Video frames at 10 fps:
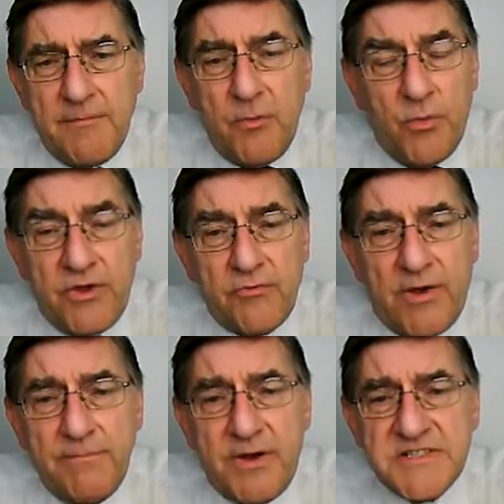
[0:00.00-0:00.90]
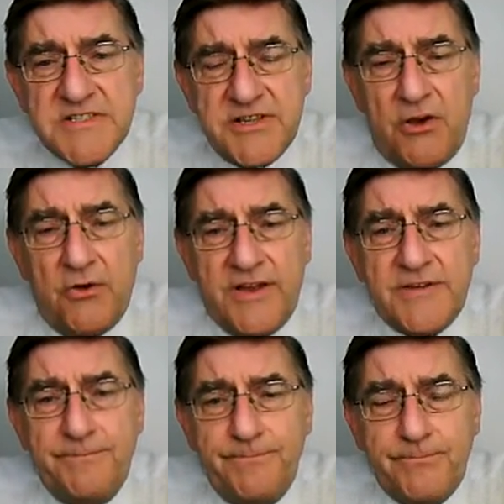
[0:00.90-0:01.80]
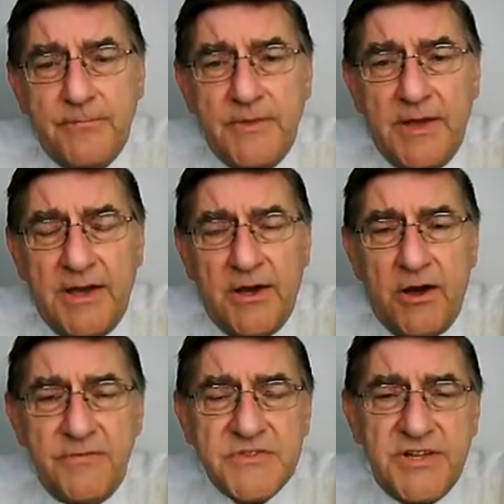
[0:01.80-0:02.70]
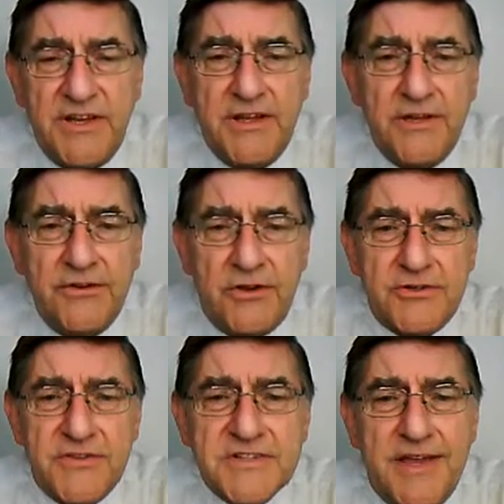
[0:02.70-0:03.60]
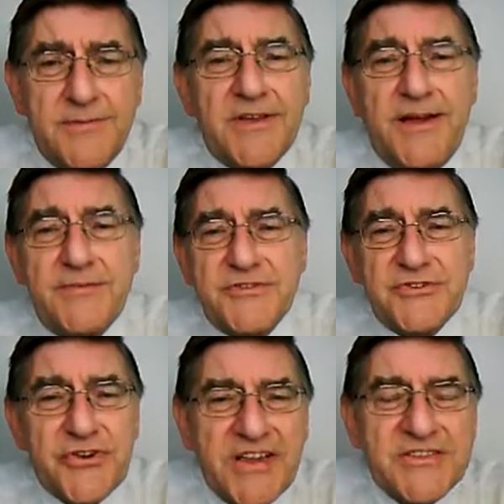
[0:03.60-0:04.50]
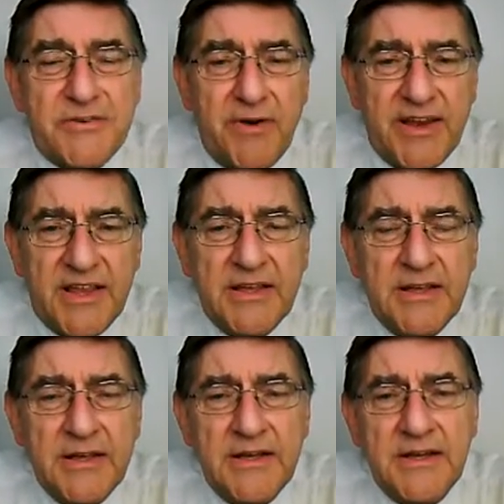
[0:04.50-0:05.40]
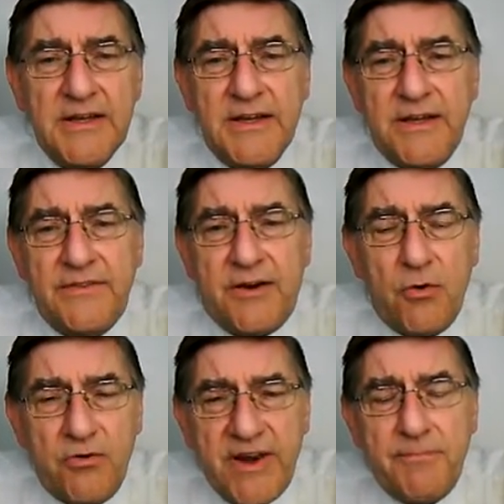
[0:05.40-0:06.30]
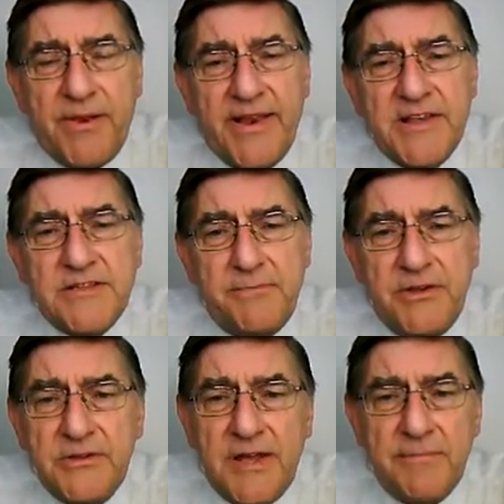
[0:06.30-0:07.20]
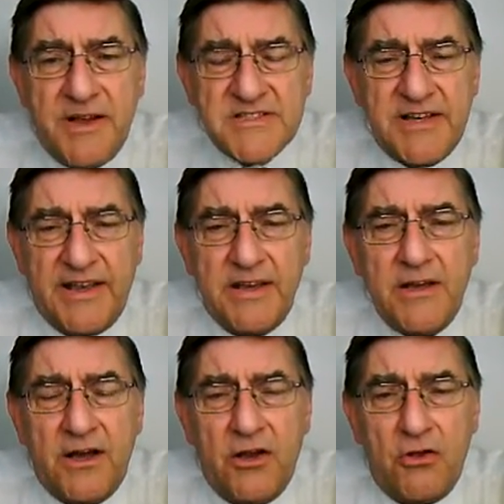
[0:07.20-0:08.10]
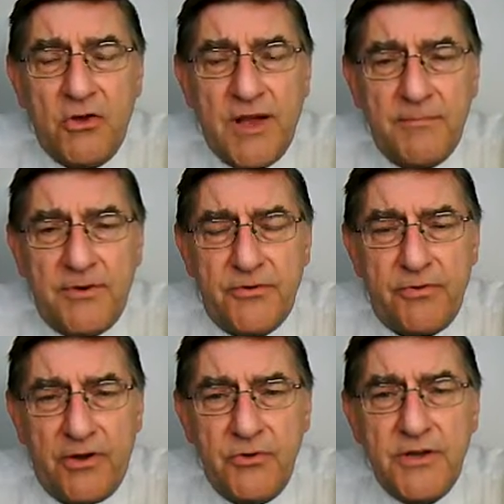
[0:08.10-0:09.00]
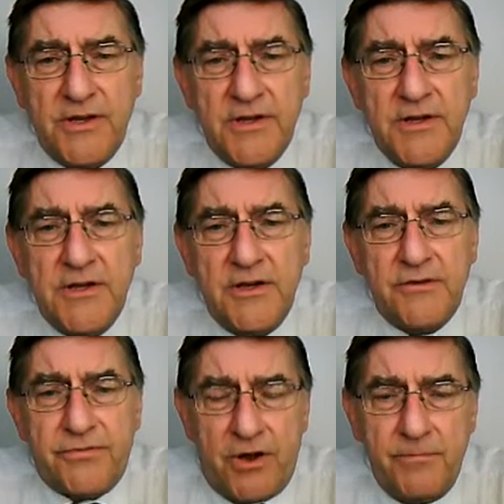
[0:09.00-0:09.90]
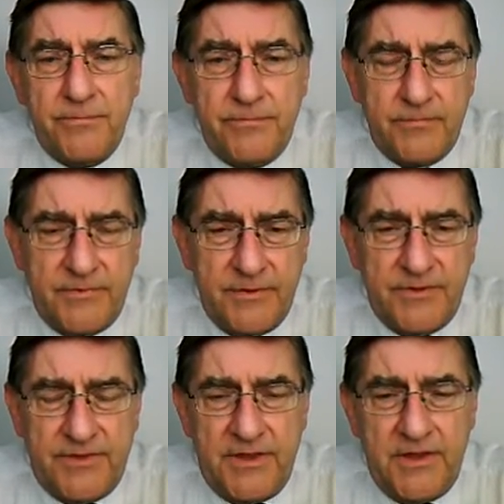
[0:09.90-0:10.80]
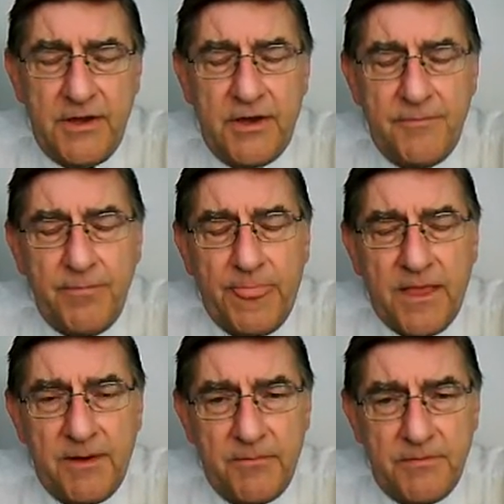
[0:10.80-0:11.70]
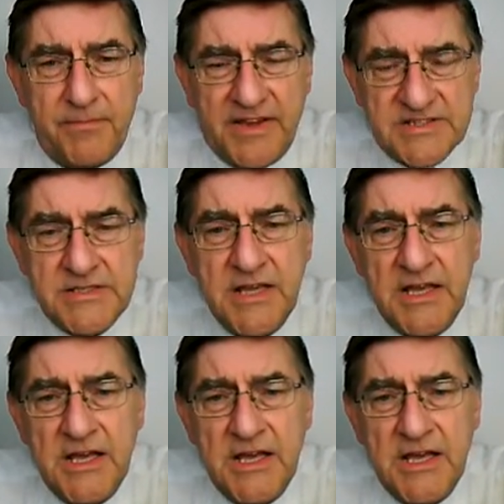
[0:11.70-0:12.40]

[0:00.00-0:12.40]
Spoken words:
we could run buses along it. Obviously not at the same time as the trains are running. They're already planning to build a bus lane along Cumberland Road from the Cumberland Basin,